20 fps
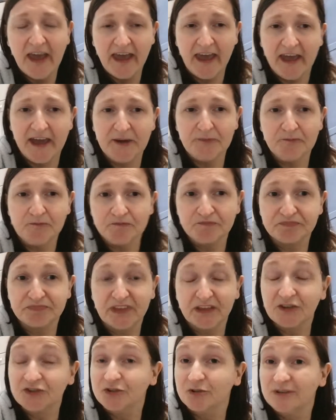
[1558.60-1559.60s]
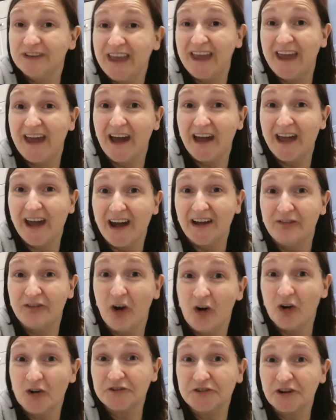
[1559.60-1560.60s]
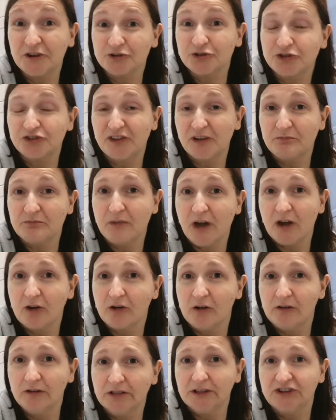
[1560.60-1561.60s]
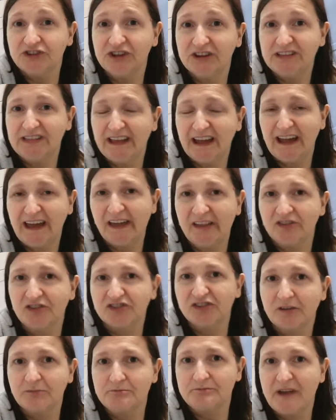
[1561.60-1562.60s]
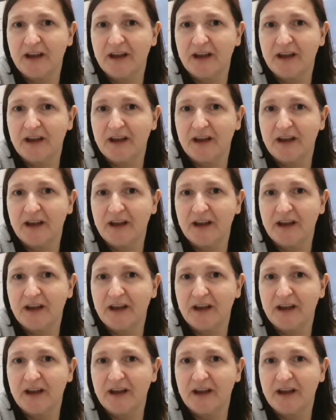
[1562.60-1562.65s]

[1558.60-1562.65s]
um, so yeah, I have ordered some collagen and some